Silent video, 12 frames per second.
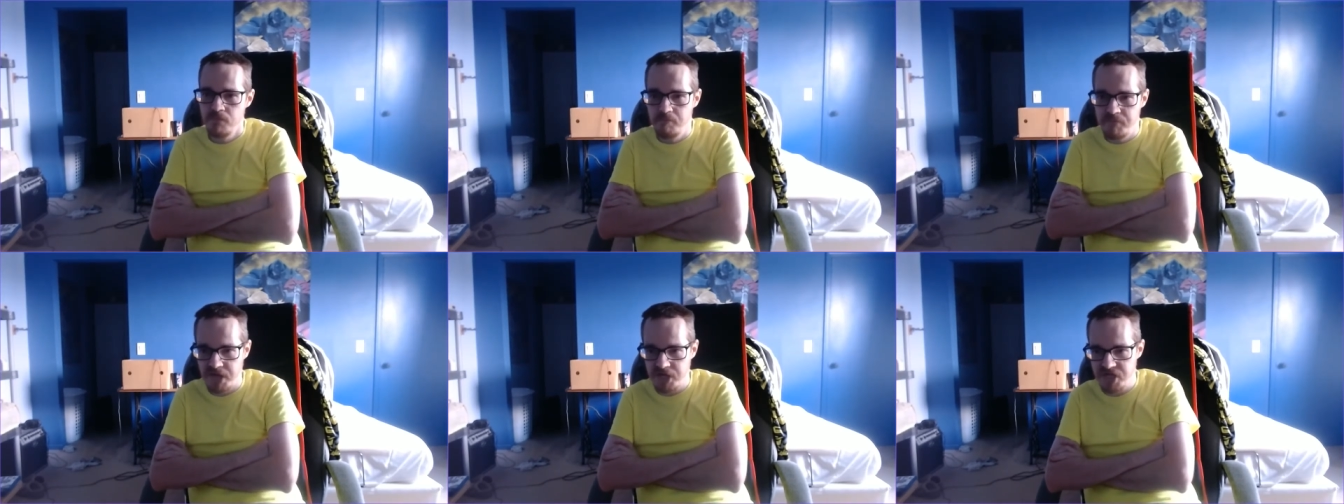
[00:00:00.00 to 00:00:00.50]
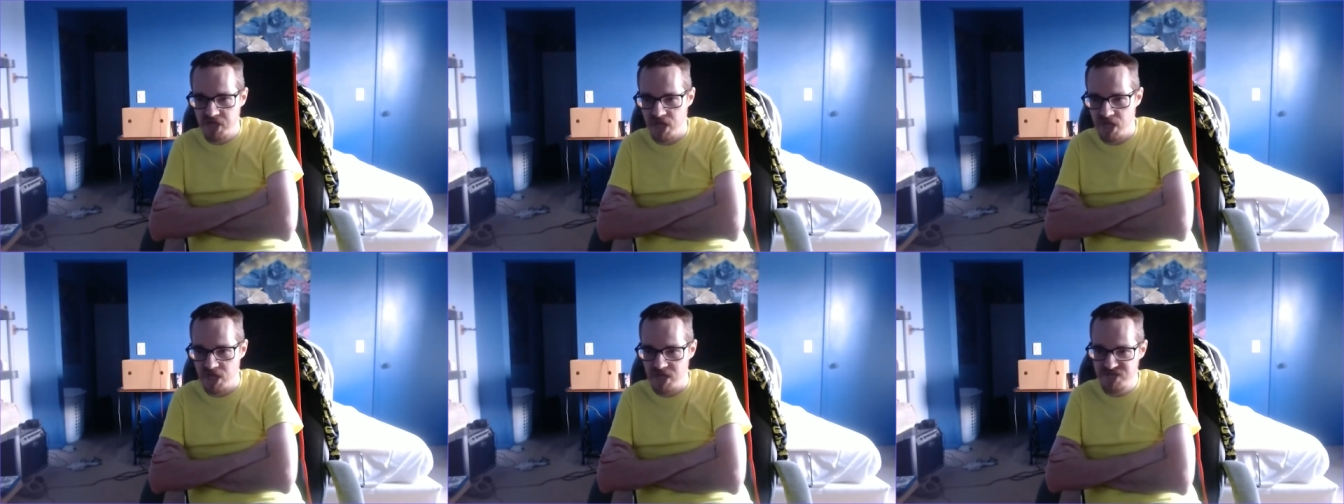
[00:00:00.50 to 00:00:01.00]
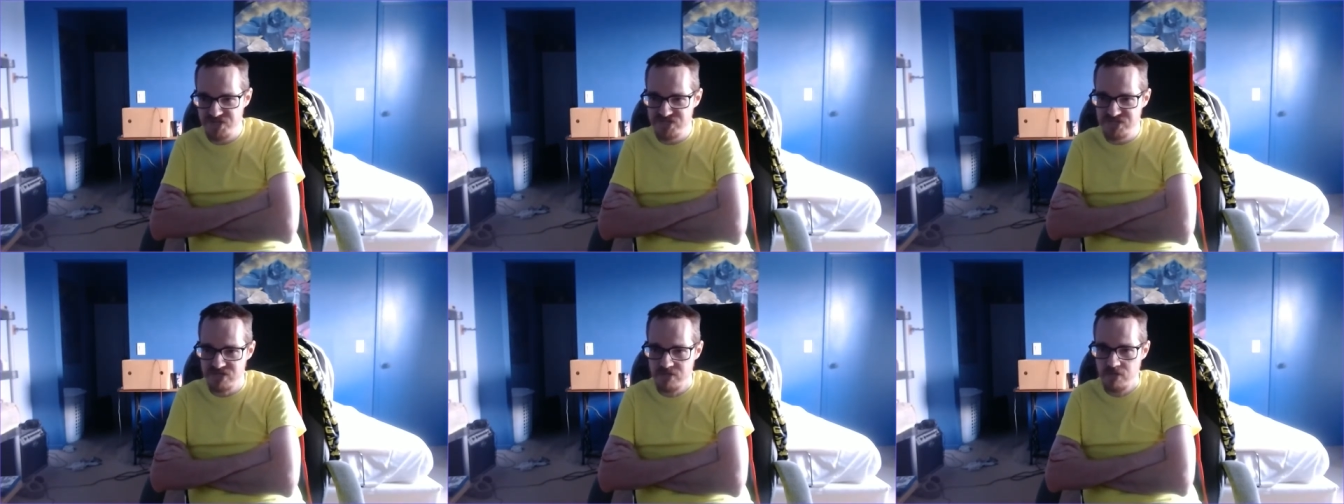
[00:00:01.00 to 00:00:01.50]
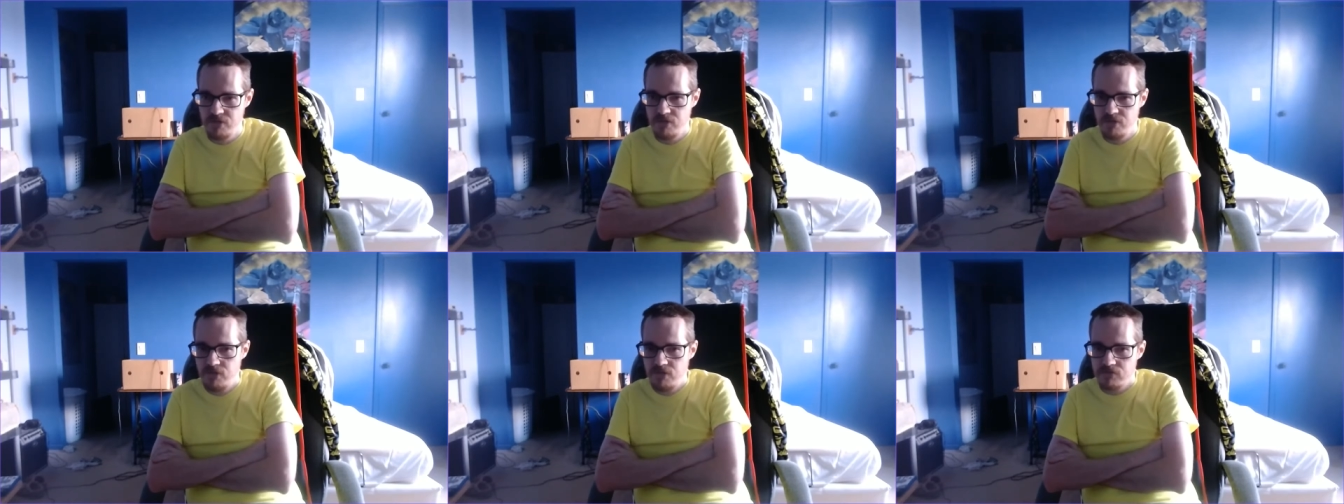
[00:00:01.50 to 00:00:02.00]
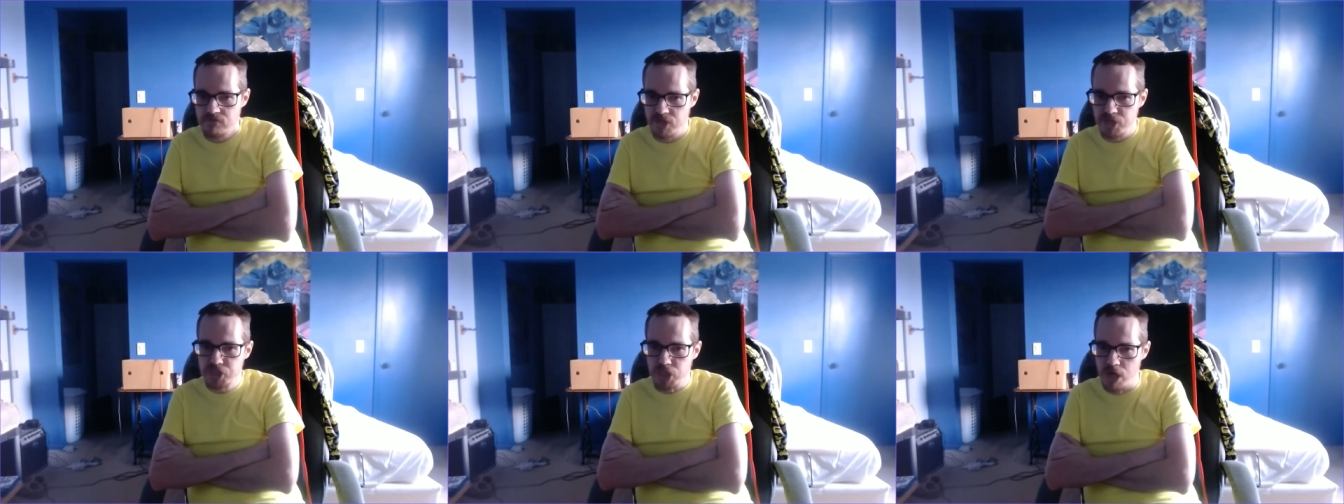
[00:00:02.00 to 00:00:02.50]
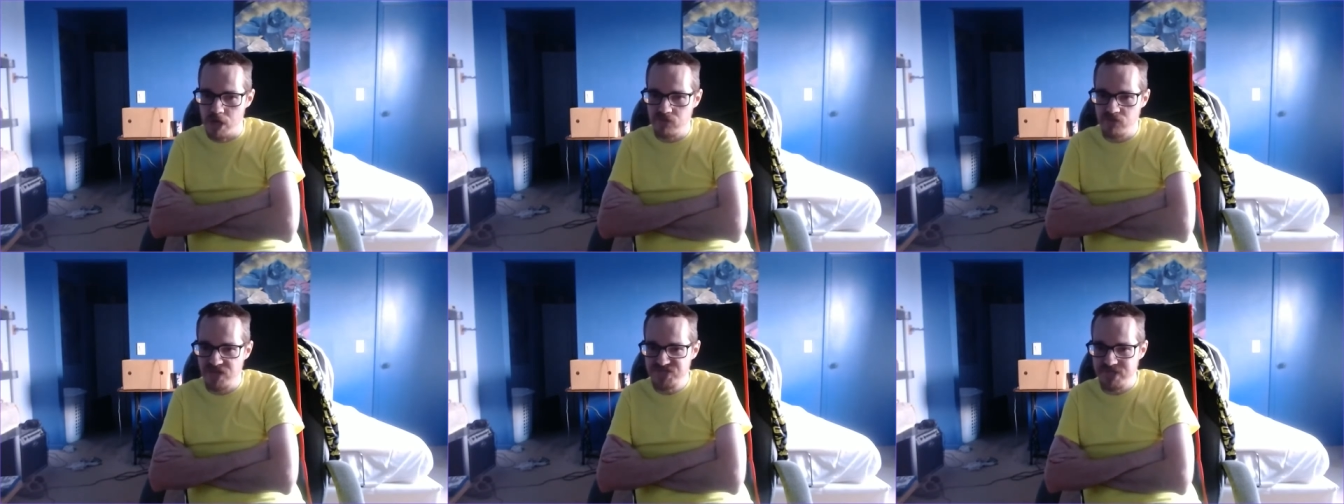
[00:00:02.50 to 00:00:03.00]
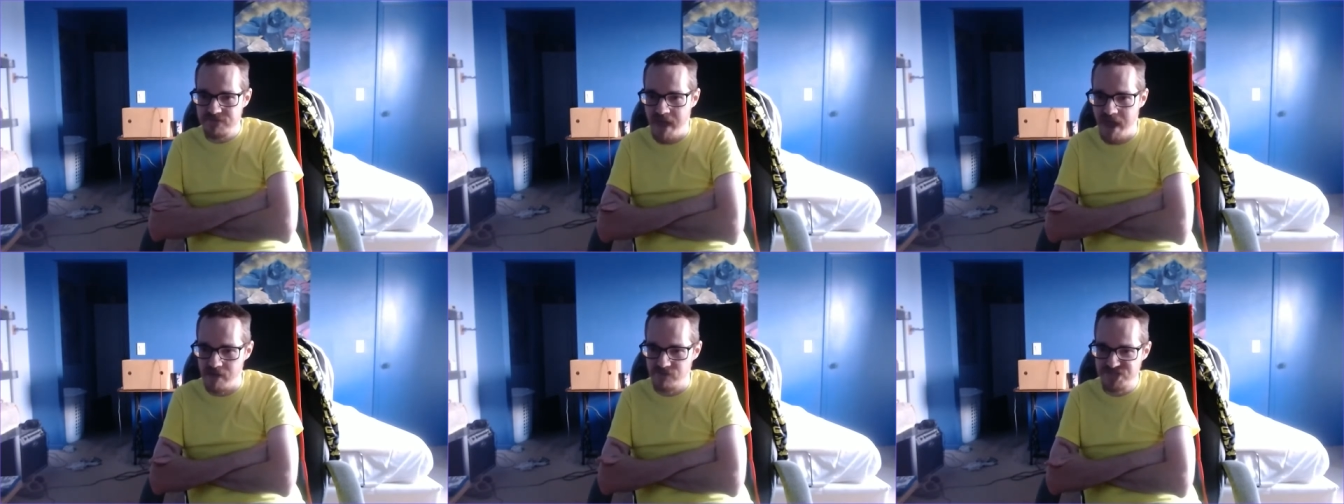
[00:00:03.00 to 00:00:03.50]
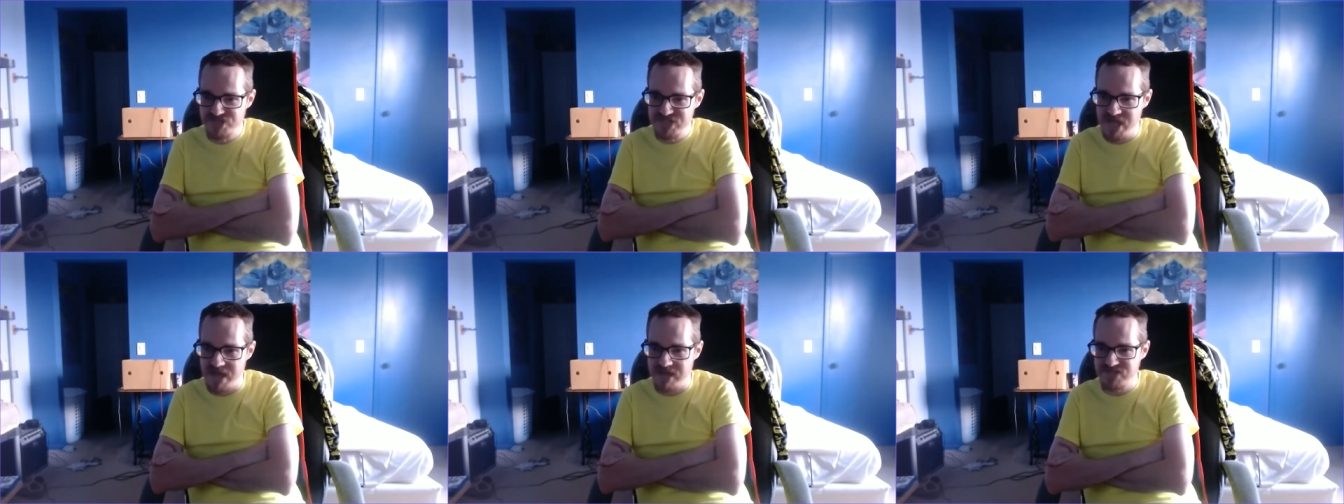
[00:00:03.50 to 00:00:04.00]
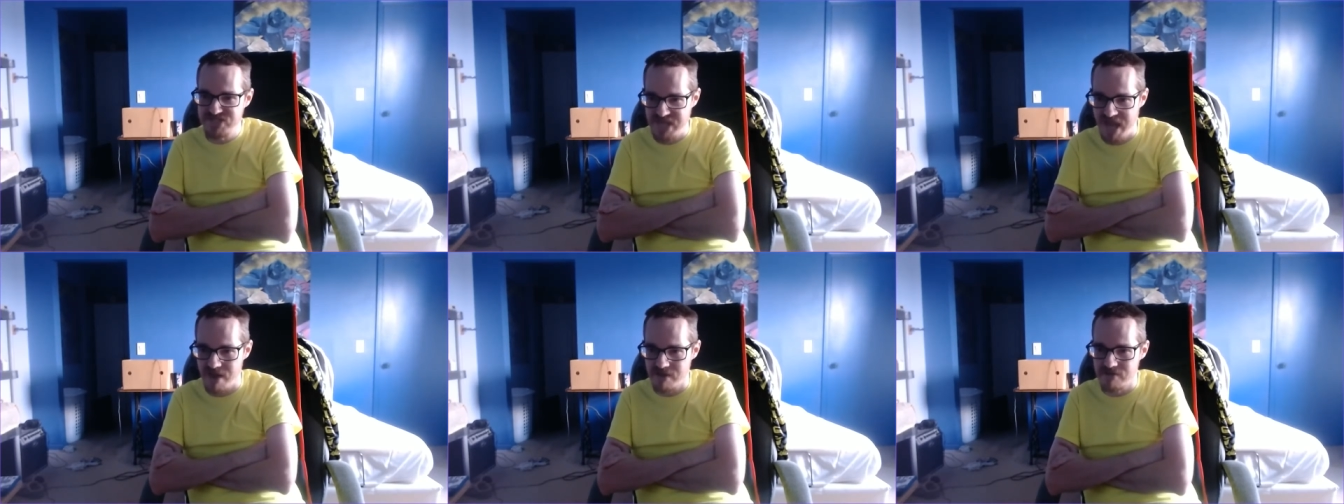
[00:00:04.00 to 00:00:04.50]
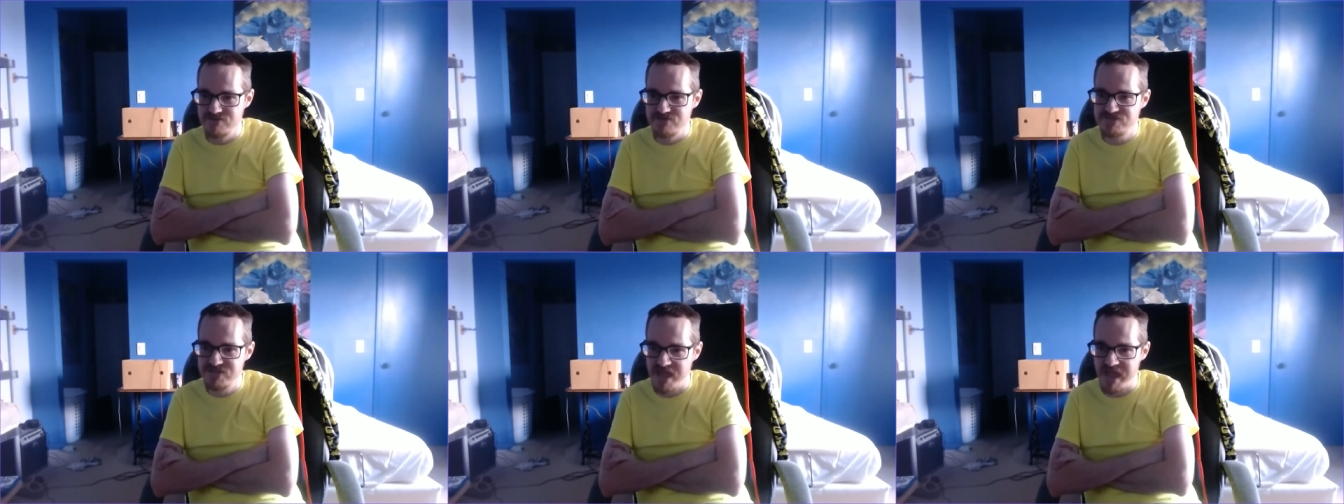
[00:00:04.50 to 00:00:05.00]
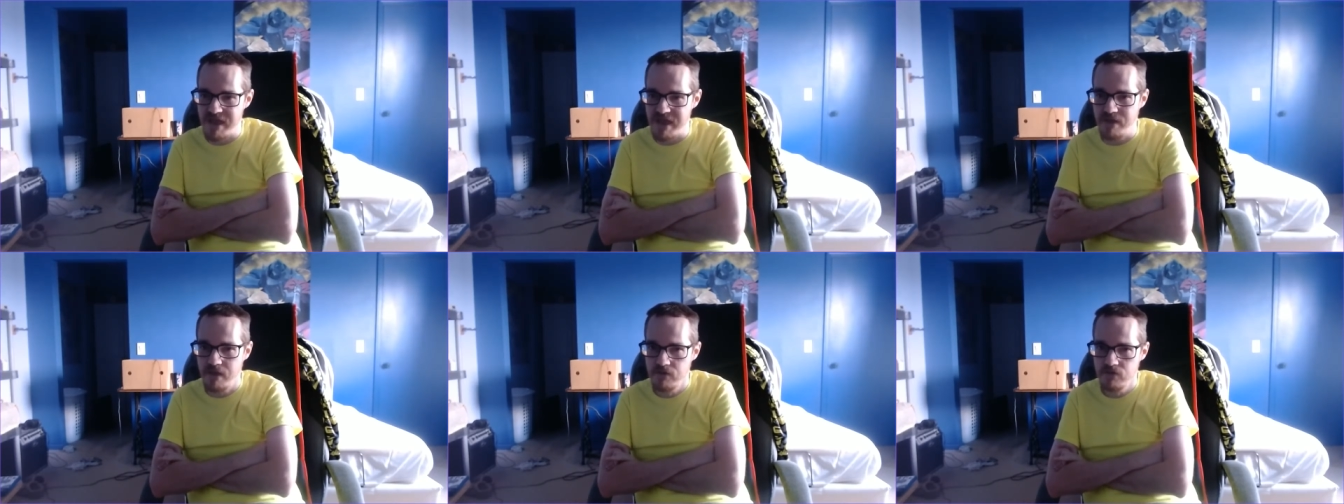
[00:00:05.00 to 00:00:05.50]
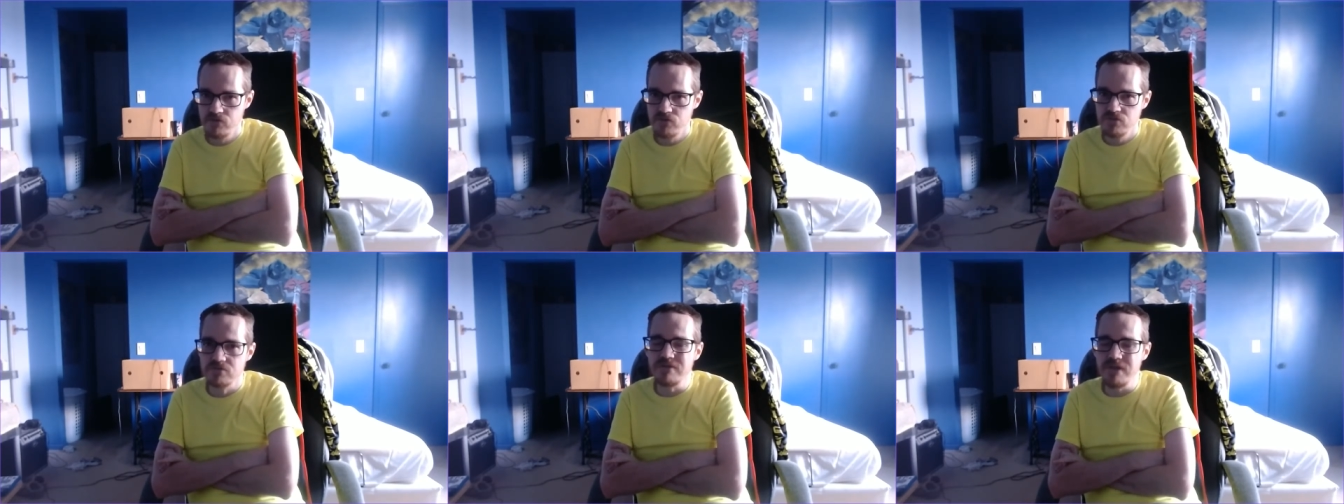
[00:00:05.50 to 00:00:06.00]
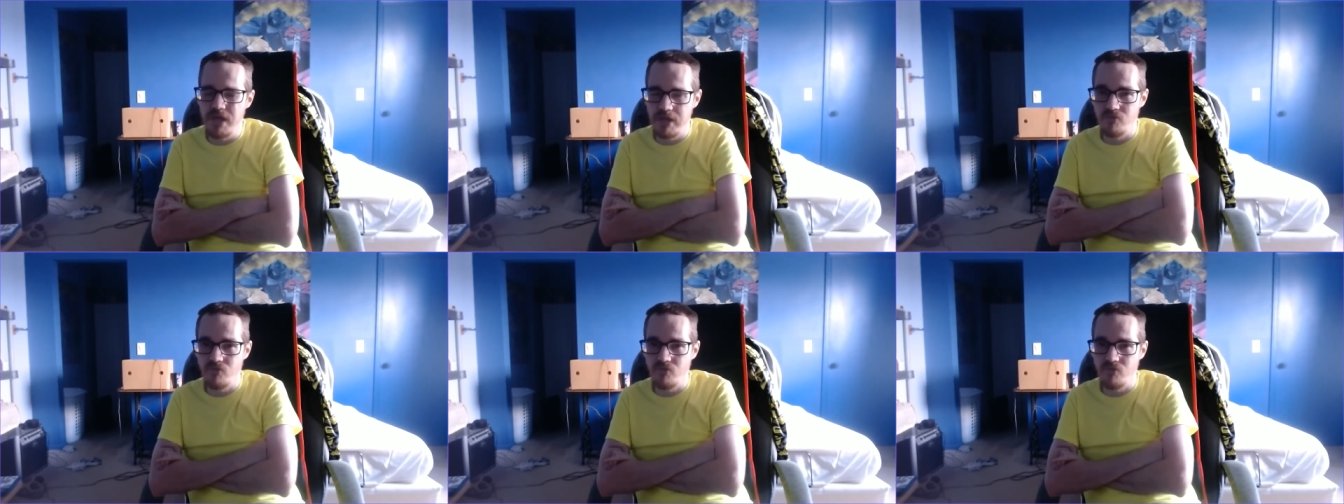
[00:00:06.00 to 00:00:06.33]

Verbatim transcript: because regardless of how the Sega Saturn did, it